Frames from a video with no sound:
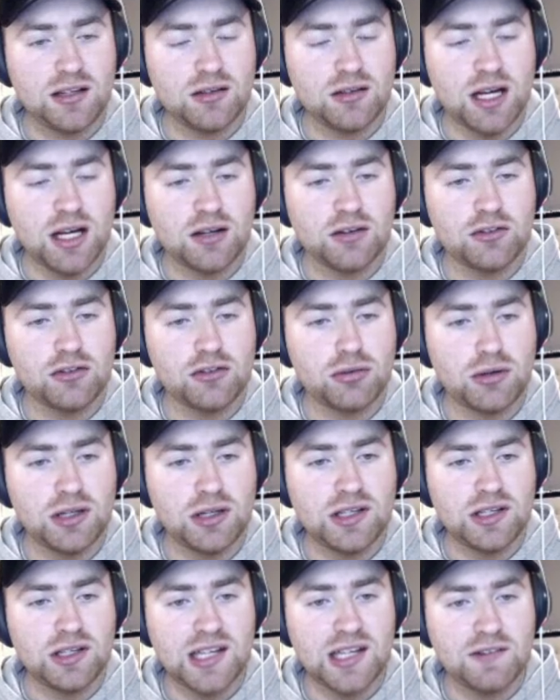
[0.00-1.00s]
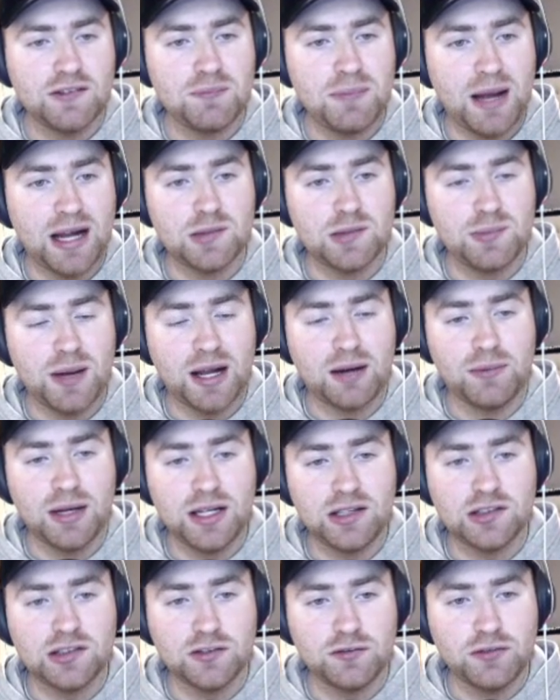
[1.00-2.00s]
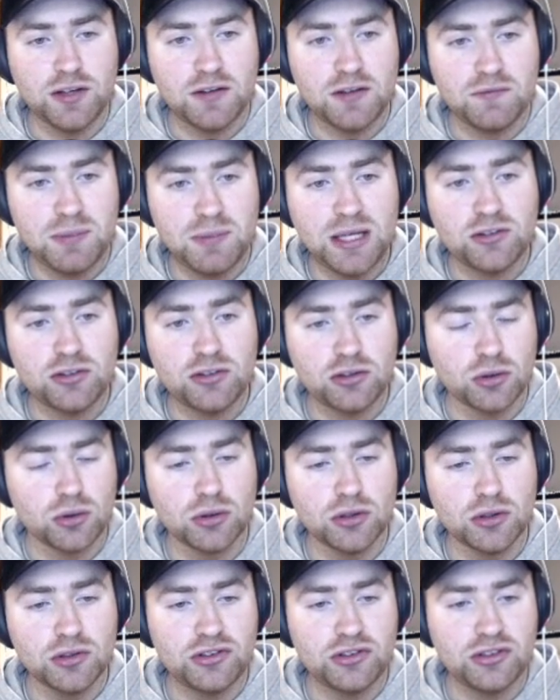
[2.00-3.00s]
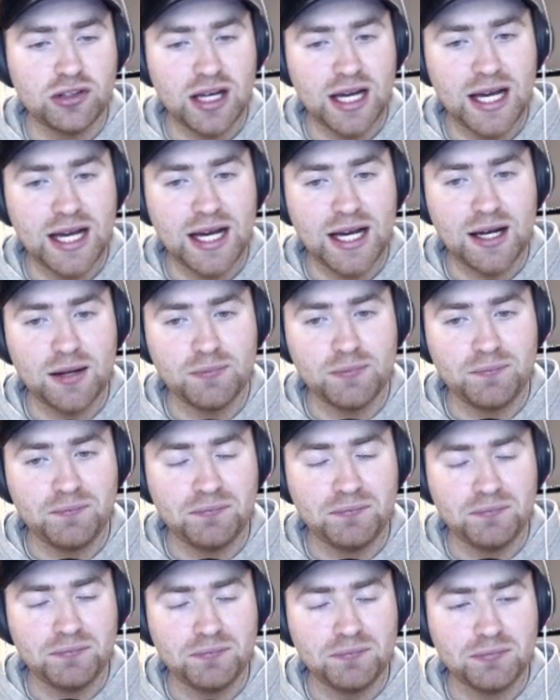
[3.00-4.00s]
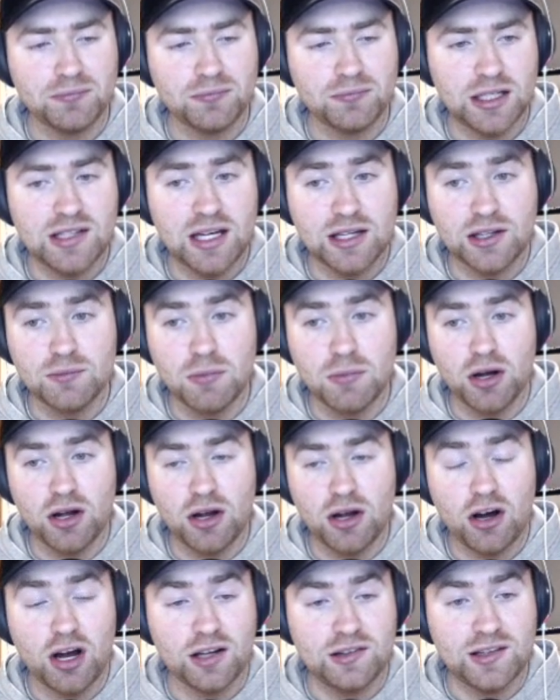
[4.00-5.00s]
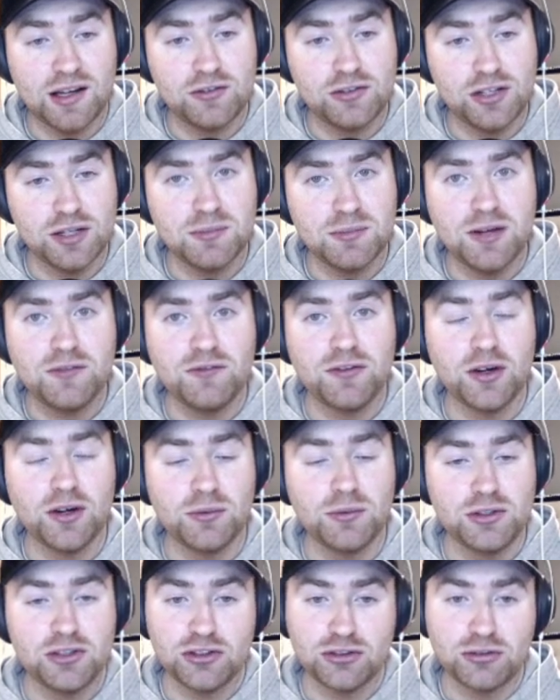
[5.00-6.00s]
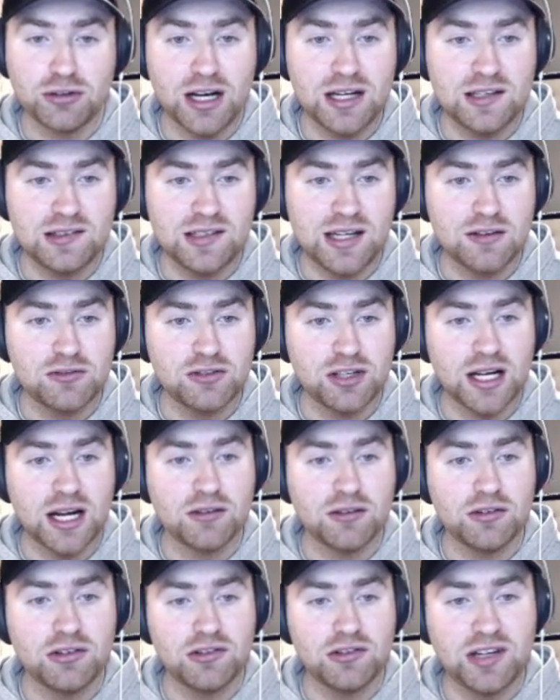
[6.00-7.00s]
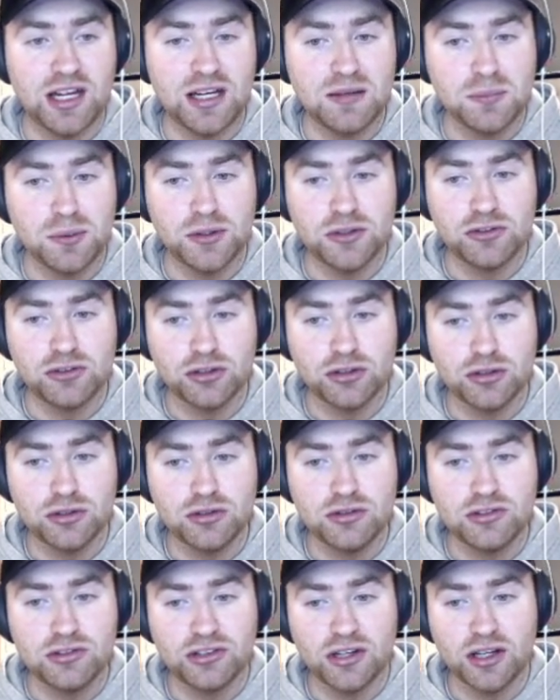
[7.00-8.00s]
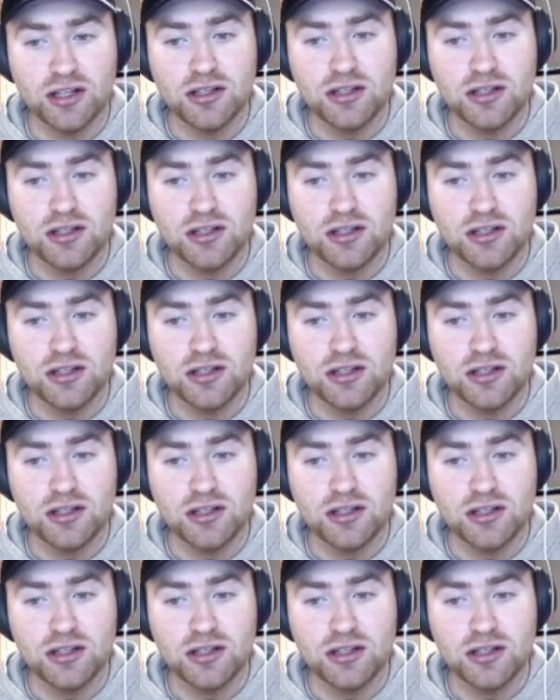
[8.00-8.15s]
127, back-to-back weeks of big scores. He's now the highest averaging midfielder, which is crazy, averaging 110.2. So